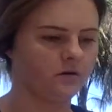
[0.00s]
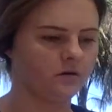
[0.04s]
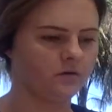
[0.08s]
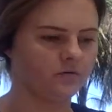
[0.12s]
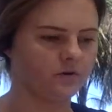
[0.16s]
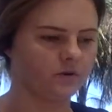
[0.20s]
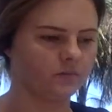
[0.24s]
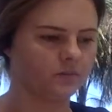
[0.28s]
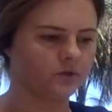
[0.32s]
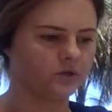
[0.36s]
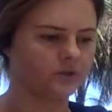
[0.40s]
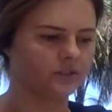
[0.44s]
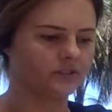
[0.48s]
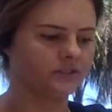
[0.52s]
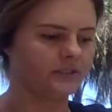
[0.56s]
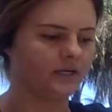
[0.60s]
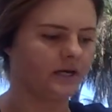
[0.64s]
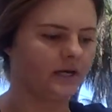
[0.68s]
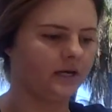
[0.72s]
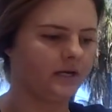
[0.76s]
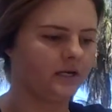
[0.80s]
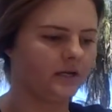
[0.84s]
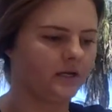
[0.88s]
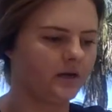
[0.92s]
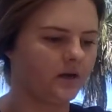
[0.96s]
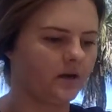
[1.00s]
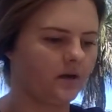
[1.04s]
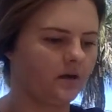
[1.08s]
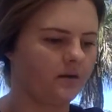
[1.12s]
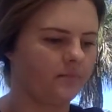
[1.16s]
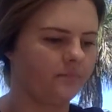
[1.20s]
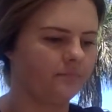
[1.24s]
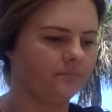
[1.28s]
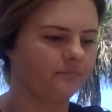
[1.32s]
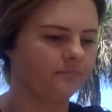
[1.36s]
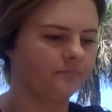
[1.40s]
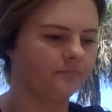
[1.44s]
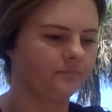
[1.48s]
from her site.
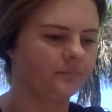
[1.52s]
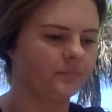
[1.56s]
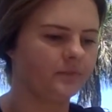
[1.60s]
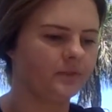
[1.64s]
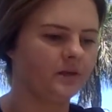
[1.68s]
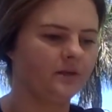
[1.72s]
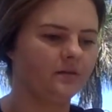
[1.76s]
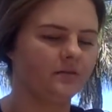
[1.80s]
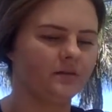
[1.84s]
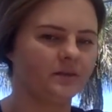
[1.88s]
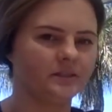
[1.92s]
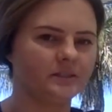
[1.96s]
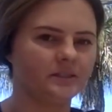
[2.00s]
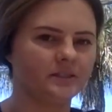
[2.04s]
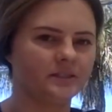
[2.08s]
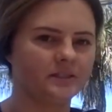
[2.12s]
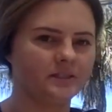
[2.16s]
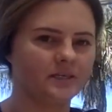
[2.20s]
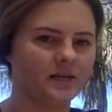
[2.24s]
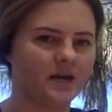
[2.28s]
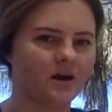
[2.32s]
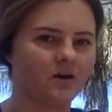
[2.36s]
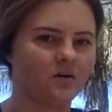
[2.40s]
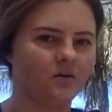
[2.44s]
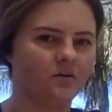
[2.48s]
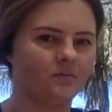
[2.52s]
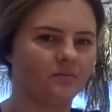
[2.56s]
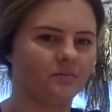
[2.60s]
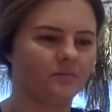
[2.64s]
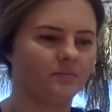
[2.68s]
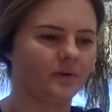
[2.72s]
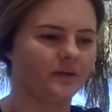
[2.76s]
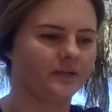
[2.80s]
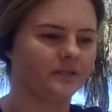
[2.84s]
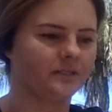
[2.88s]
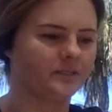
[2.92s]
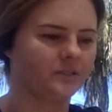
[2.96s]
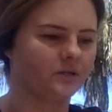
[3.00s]
This is now
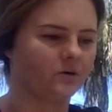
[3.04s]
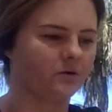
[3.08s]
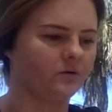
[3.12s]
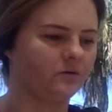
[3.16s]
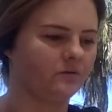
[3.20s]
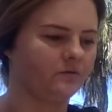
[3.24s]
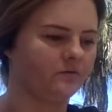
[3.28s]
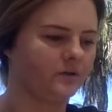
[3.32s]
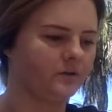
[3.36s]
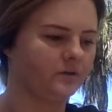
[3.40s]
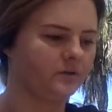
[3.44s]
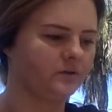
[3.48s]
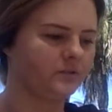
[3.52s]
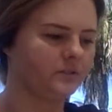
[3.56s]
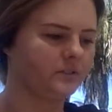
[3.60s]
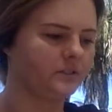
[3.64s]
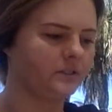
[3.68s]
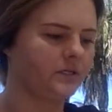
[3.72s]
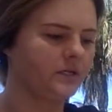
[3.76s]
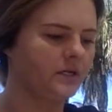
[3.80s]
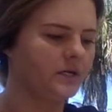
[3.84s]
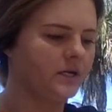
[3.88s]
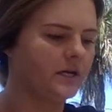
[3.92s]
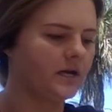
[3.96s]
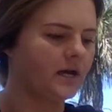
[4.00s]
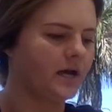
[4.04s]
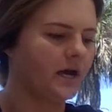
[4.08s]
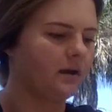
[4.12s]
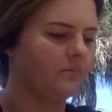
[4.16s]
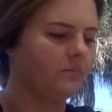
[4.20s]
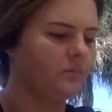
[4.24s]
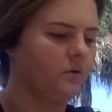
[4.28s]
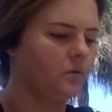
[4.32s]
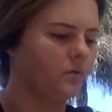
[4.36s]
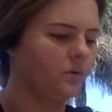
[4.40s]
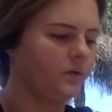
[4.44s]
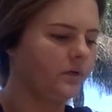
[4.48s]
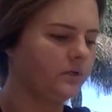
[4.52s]
my sterile field.
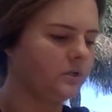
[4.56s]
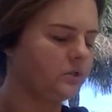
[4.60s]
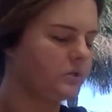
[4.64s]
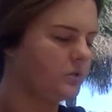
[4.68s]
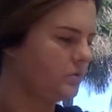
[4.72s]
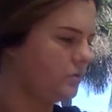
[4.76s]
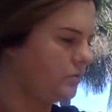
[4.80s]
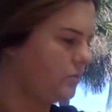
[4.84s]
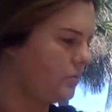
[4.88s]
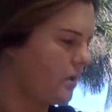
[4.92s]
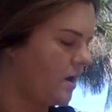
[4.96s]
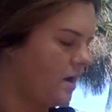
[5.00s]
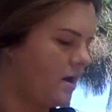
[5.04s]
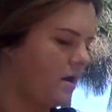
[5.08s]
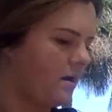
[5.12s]
I'm going to